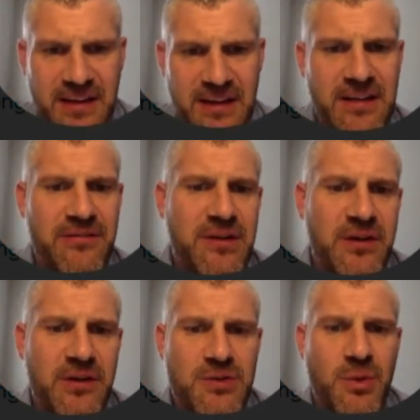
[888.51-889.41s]

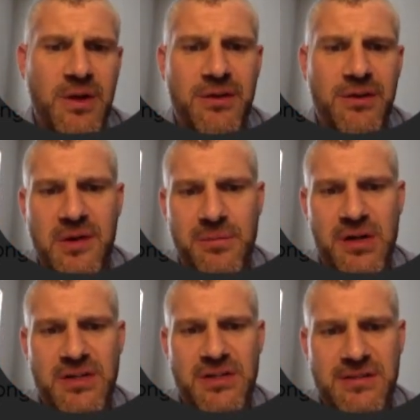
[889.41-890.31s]
1,123
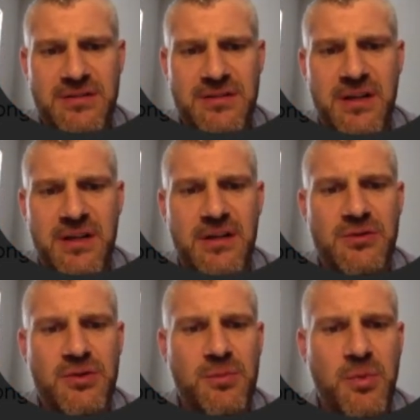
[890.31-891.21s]
impressions,
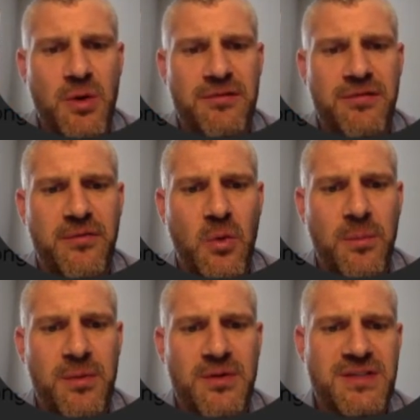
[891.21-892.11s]

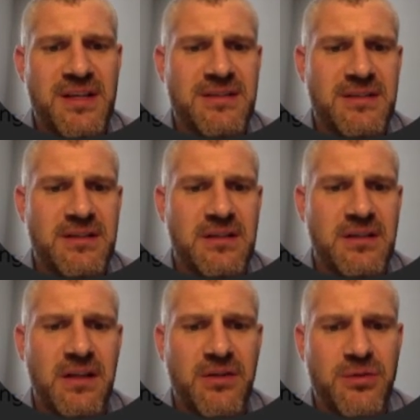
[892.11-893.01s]
2.4%
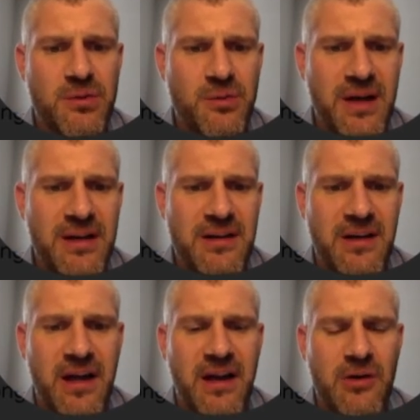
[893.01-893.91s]
click-through rate.
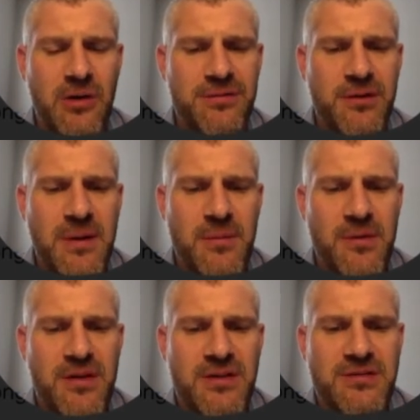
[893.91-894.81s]
And I don't know if you
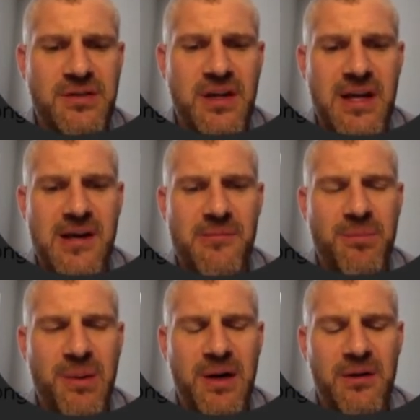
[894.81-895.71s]
remember this,
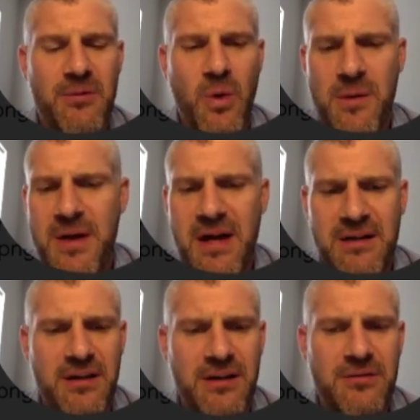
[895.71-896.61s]
but way back
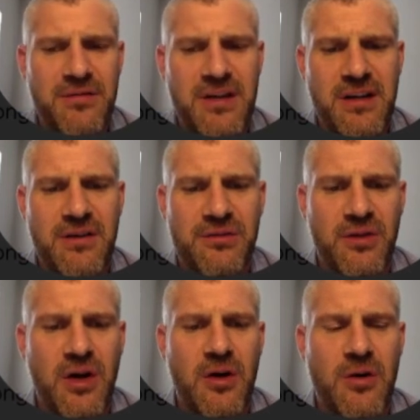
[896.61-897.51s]
100 videos
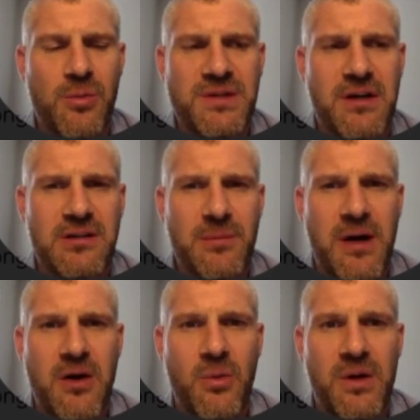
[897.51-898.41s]
ago, we talked
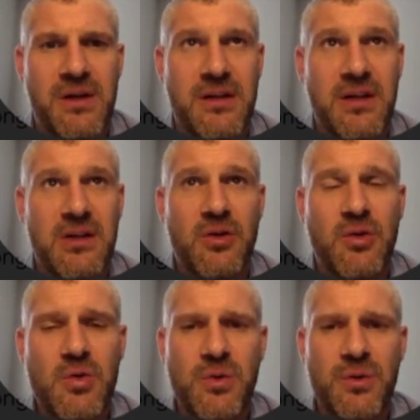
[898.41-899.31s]
about when
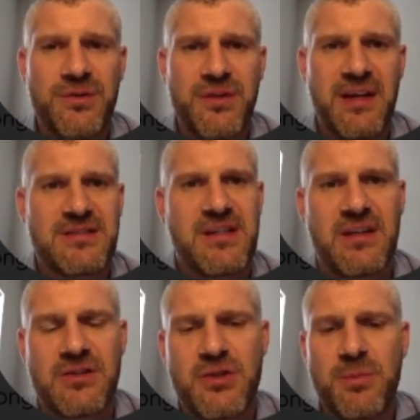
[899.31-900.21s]
Google says that
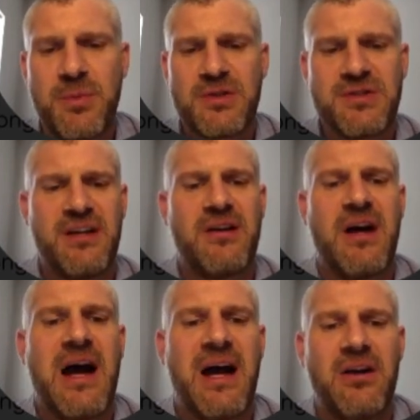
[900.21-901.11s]
a 2% or
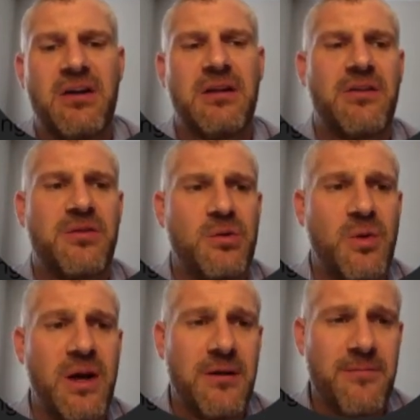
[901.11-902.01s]
higher click-through
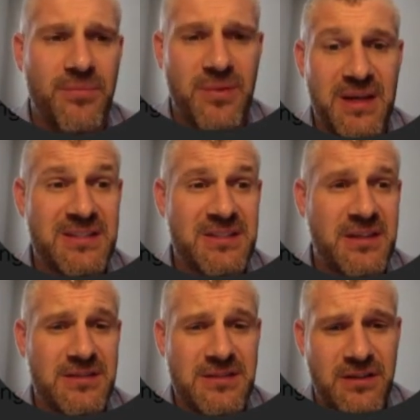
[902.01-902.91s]
rate is
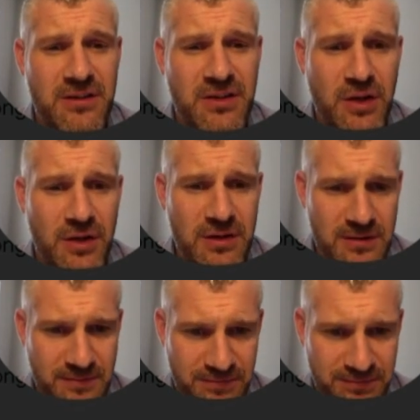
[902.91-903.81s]
considered good.
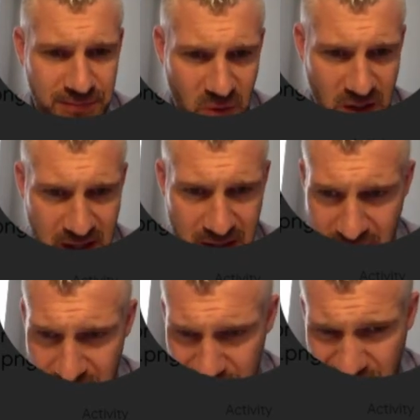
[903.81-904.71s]
Okay,
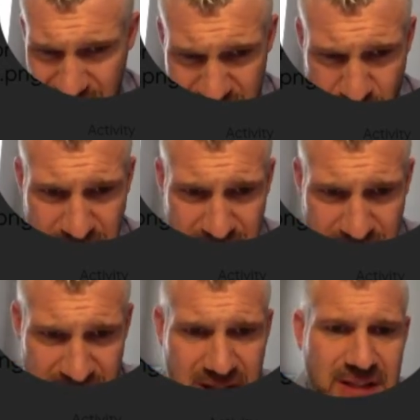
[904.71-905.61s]
look at this one.
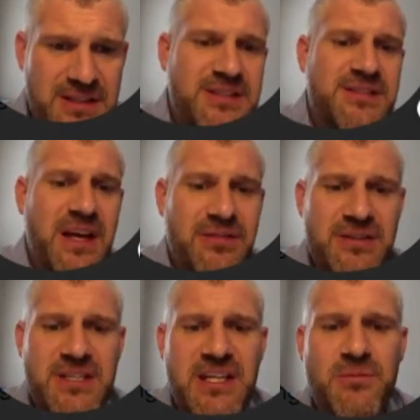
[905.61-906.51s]

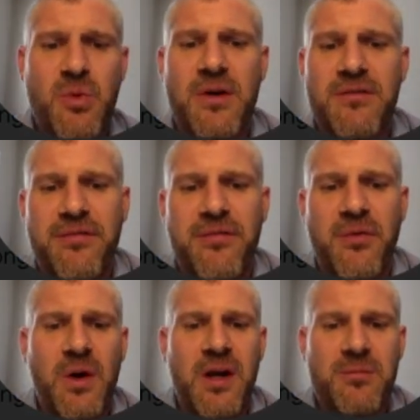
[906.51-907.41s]

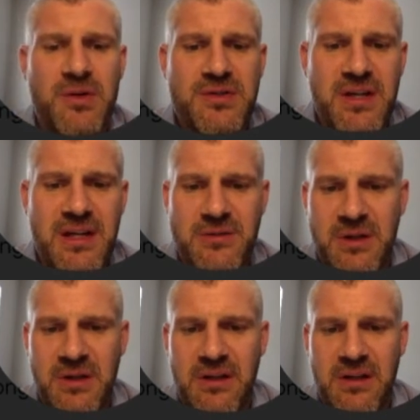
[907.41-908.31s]
17.48% has
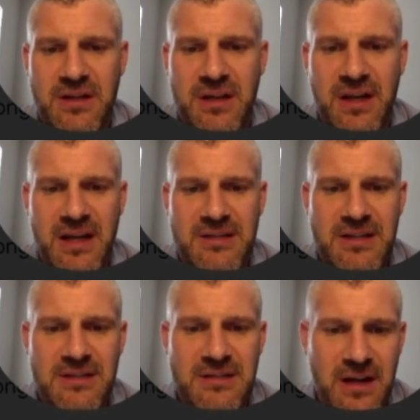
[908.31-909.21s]
been clicked on
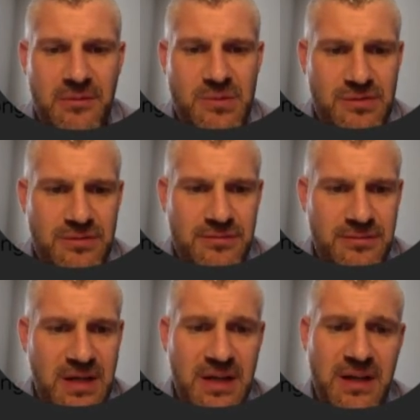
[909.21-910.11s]
18 times.
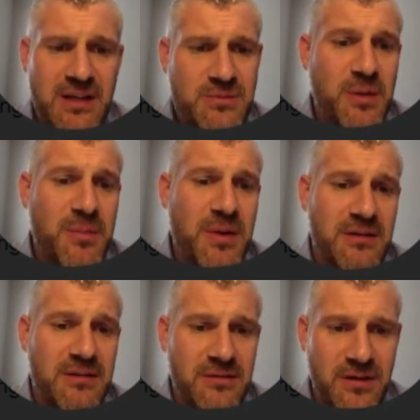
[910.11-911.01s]
Pretty
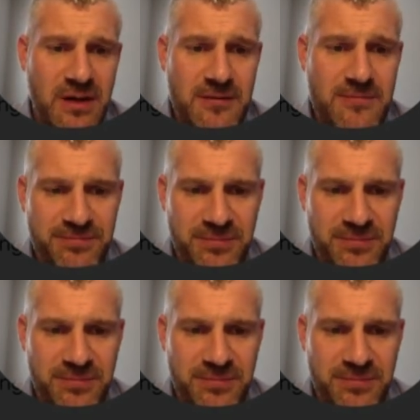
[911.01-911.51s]
big, right?